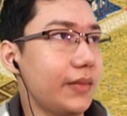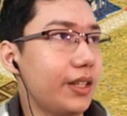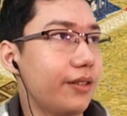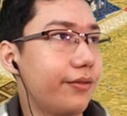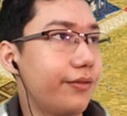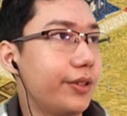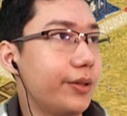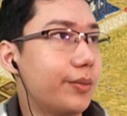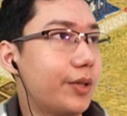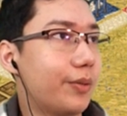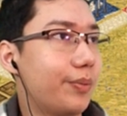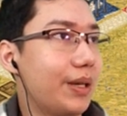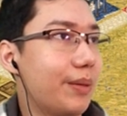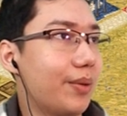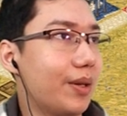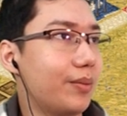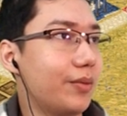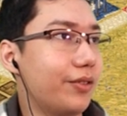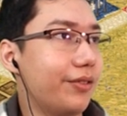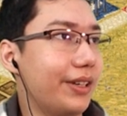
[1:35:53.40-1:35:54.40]
A few more
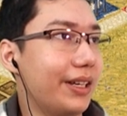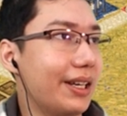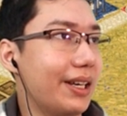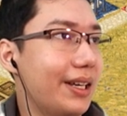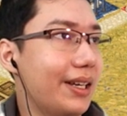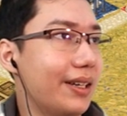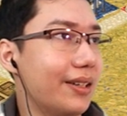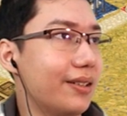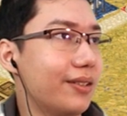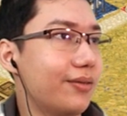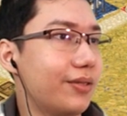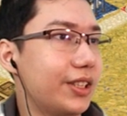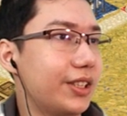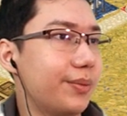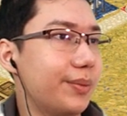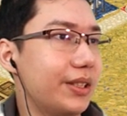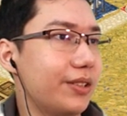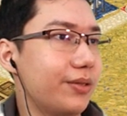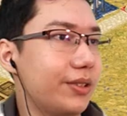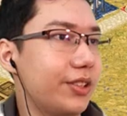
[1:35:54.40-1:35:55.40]
people moving in,
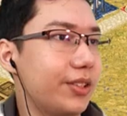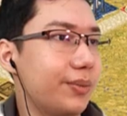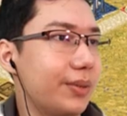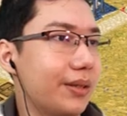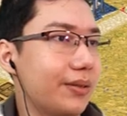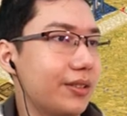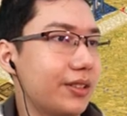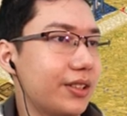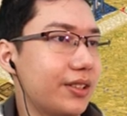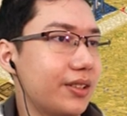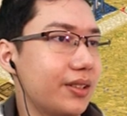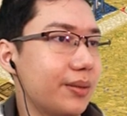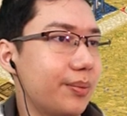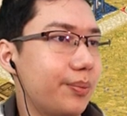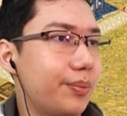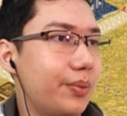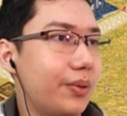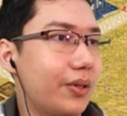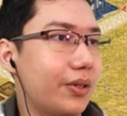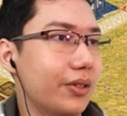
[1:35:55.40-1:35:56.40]
which means we should be able to
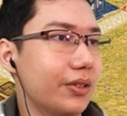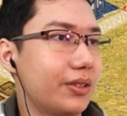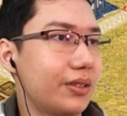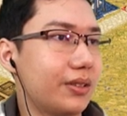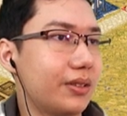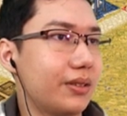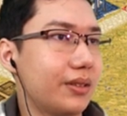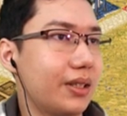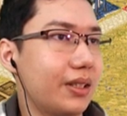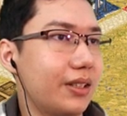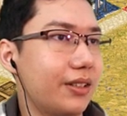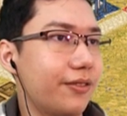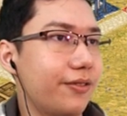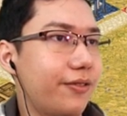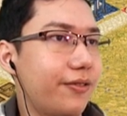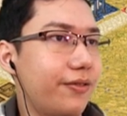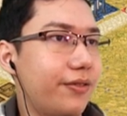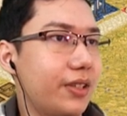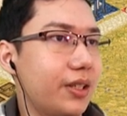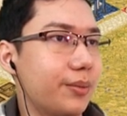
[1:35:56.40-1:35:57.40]
support an
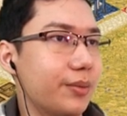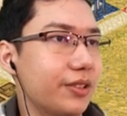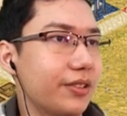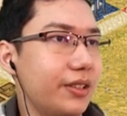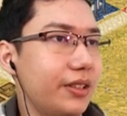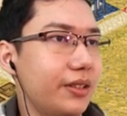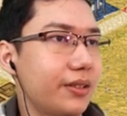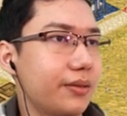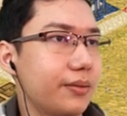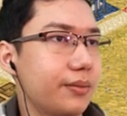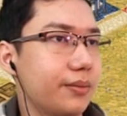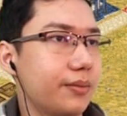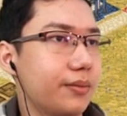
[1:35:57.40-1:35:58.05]
infirmary.